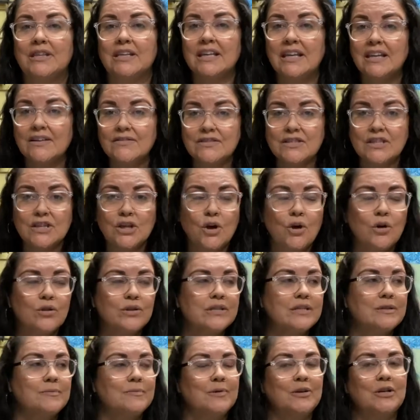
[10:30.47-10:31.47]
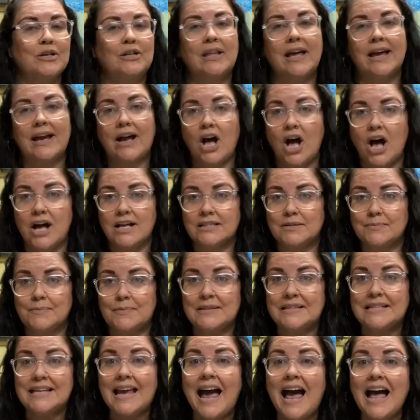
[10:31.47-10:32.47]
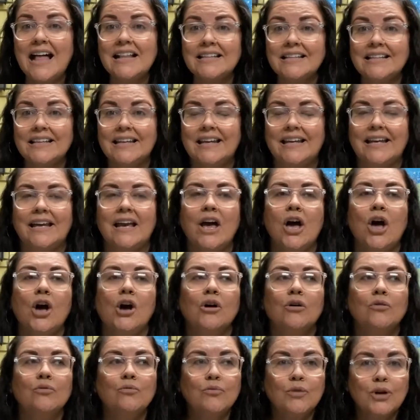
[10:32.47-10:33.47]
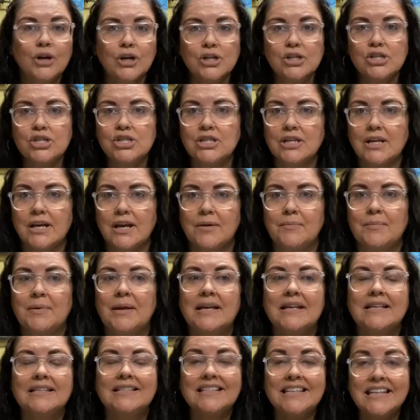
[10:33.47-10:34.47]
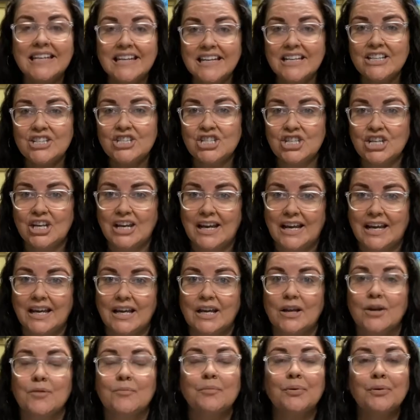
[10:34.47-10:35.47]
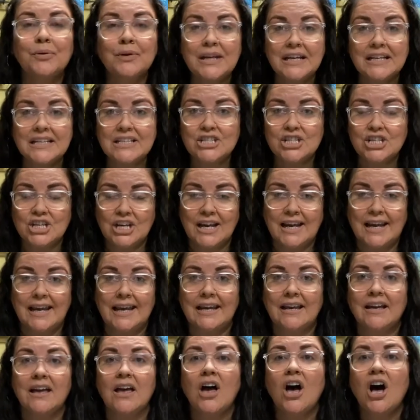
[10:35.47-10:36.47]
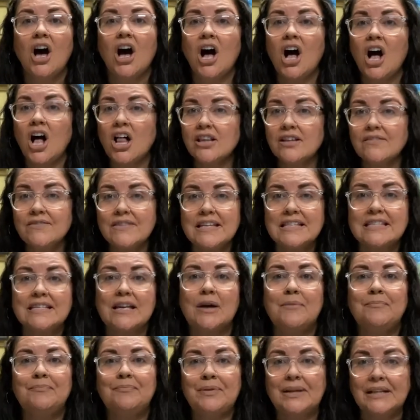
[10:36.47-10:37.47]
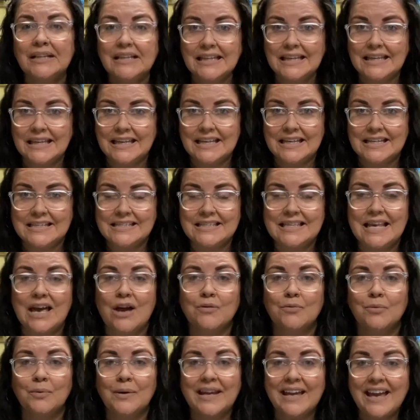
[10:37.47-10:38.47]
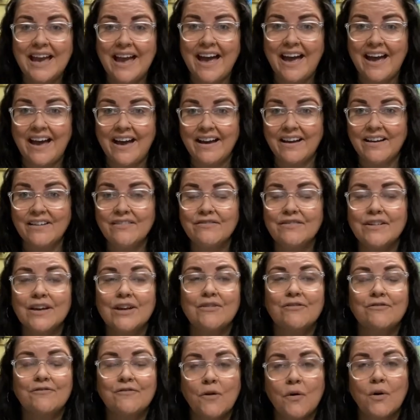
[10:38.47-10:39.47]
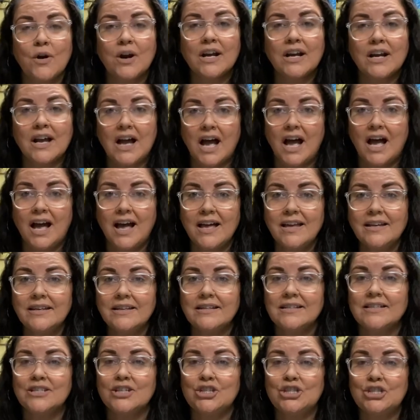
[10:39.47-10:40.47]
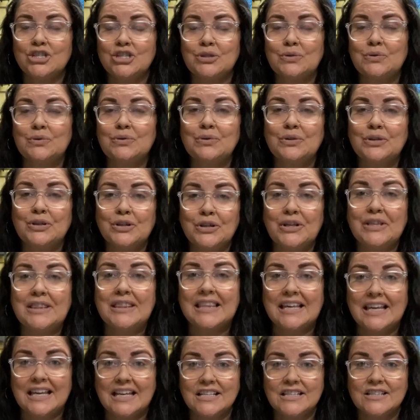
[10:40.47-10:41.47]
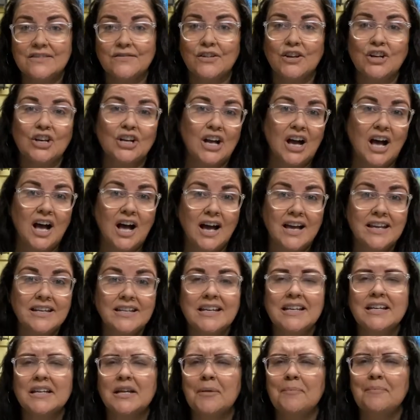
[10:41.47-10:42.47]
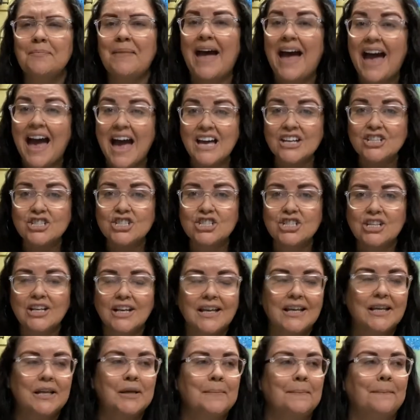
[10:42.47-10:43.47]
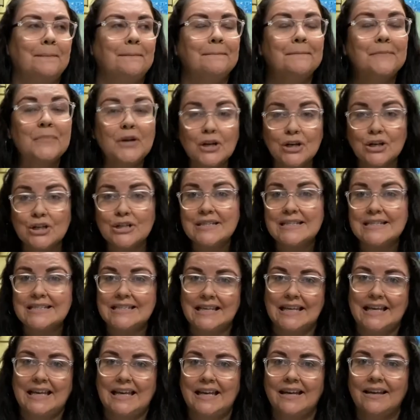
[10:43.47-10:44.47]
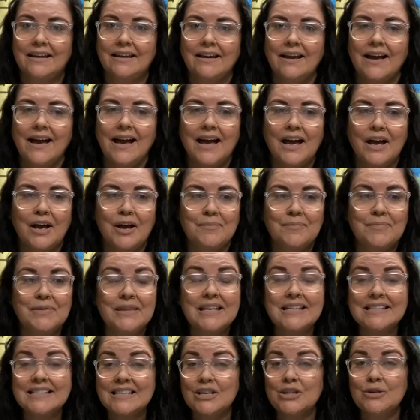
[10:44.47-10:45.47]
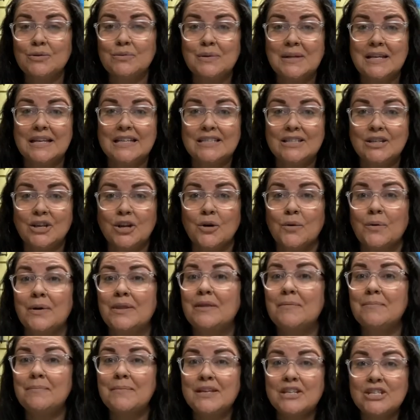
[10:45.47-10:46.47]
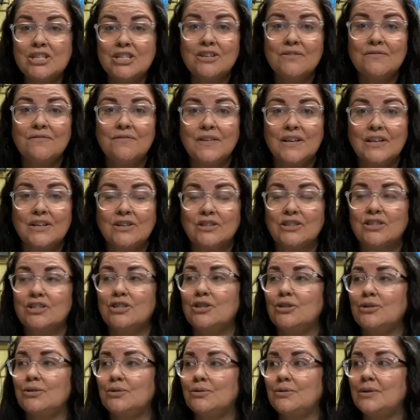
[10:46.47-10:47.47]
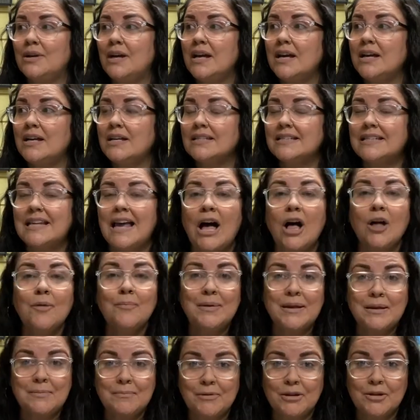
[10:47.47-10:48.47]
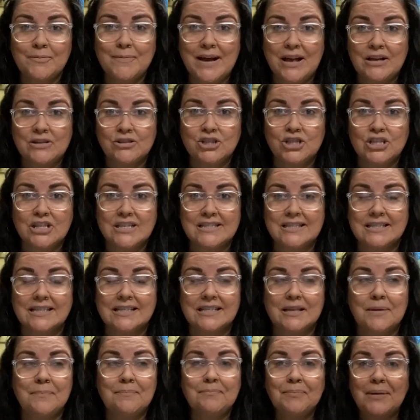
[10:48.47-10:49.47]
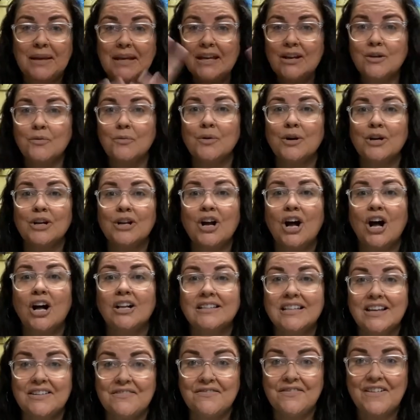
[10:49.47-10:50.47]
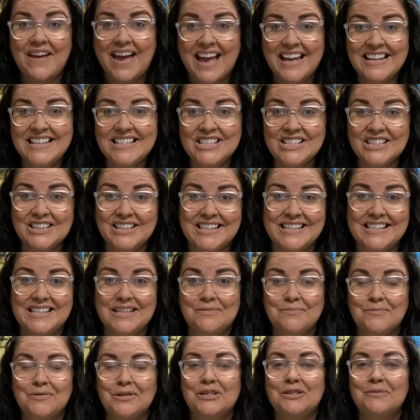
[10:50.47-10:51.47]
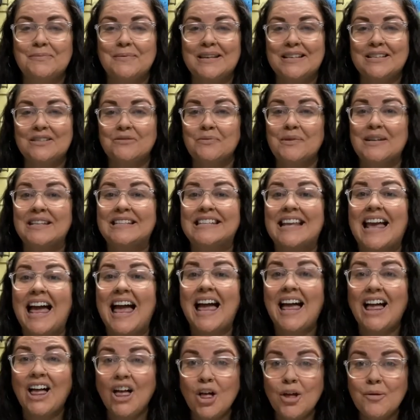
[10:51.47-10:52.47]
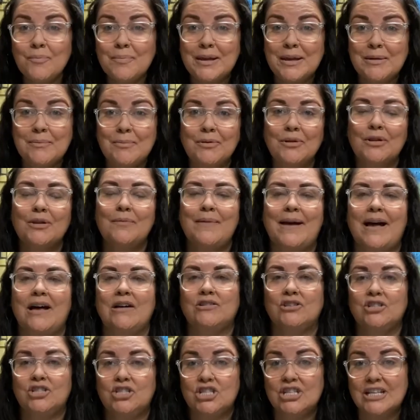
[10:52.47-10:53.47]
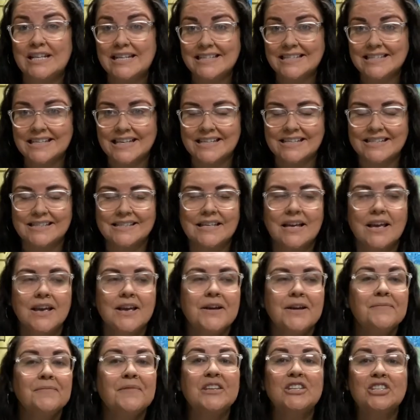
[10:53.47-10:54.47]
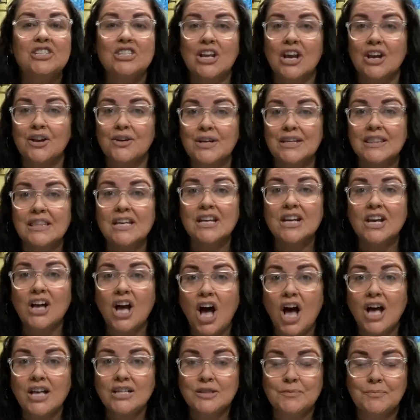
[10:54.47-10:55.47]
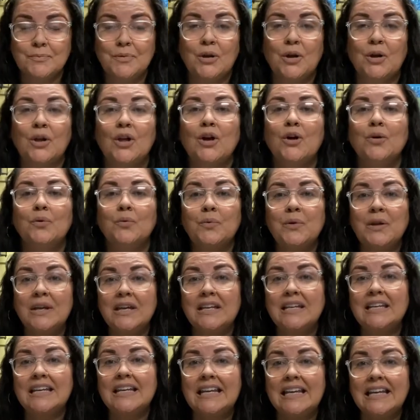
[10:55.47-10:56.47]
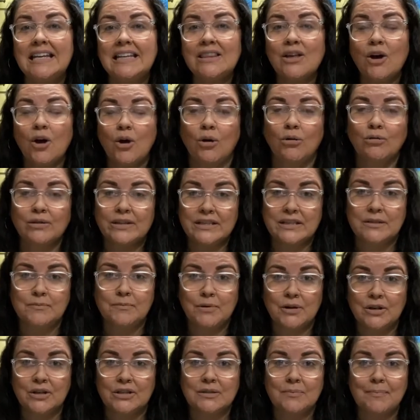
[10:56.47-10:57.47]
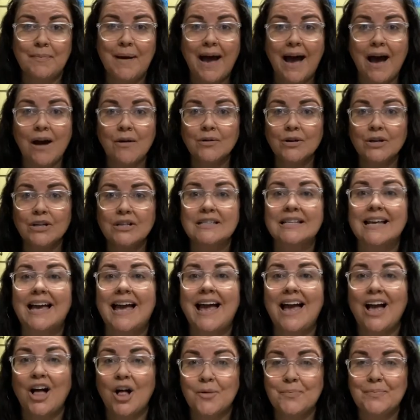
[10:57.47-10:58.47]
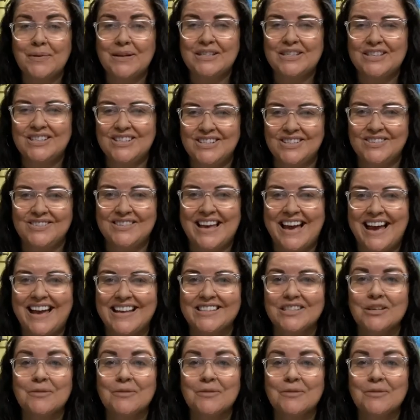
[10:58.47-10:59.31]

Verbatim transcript: The gifts of the Holy Spirit like hospitality, worship, teaching, preaching, all of these abilities that we have for God, to do good things for God, compassion, mercy, um, things that you need to go in the mission field to tell people about Jesus, a big word called evangelism, which means we tell people about Jesus, sharing the gospel. We need the Holy Spirit's power to help us do that.